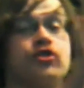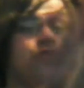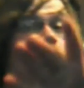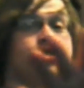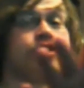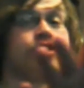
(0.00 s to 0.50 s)

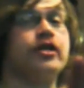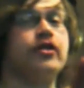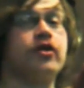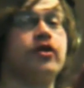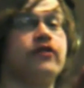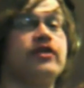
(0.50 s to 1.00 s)
question in
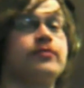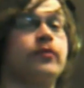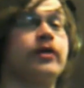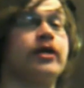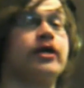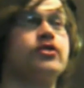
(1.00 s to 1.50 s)
on the Facebook
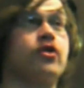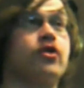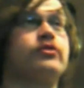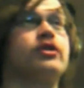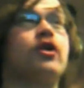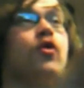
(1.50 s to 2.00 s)
page, so I
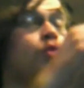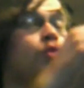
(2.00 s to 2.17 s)
was like, oh,